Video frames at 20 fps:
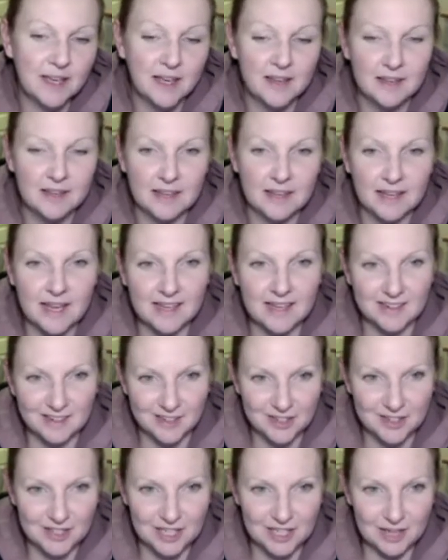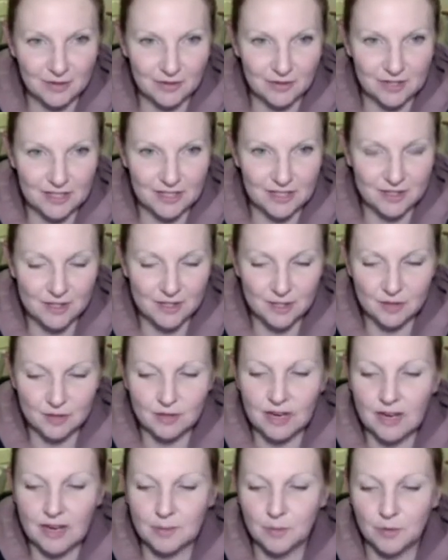that again I can share on the
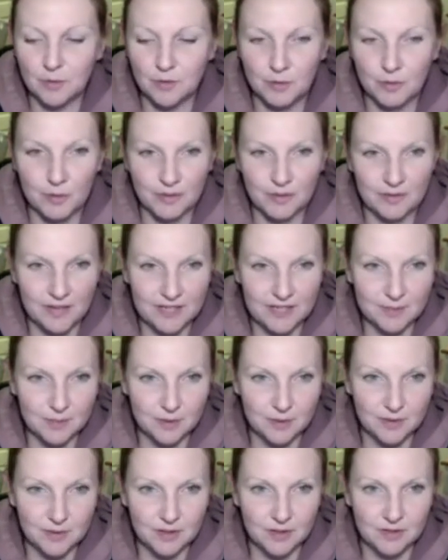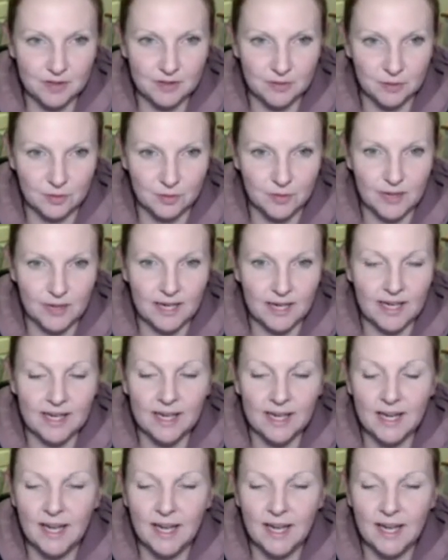Instagram or on my Facebook story.